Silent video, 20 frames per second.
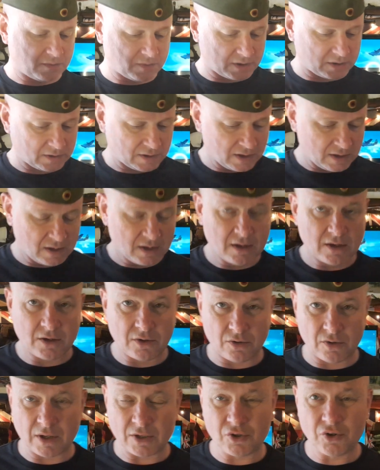Well,
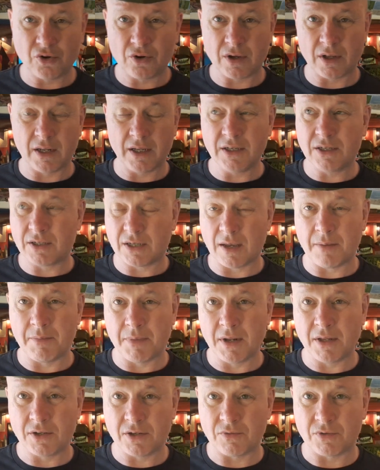you know, I took at least 10
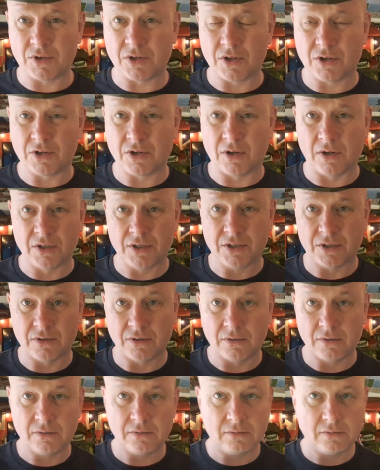minutes to research all this, you
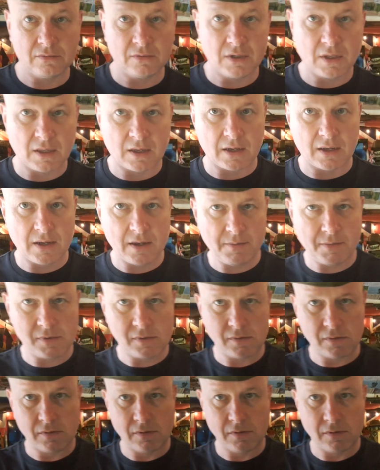know. What do you think I am?